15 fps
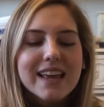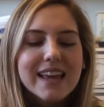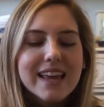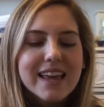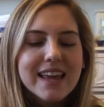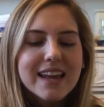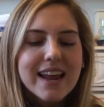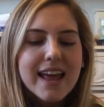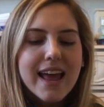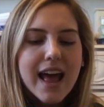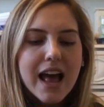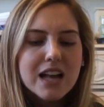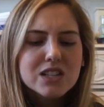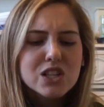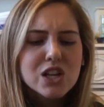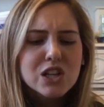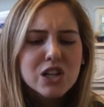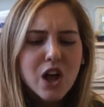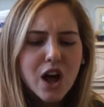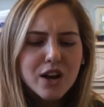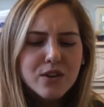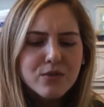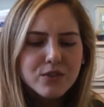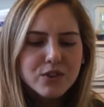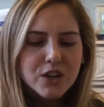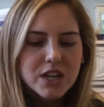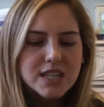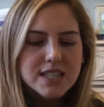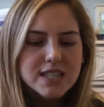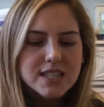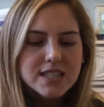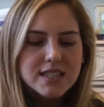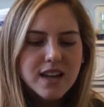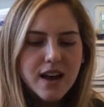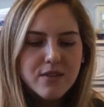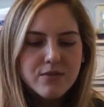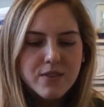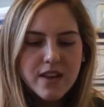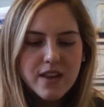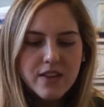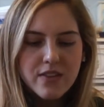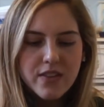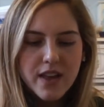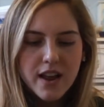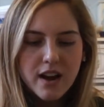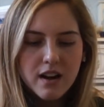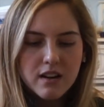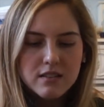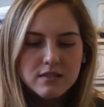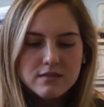and it has a lot of good stuff in there.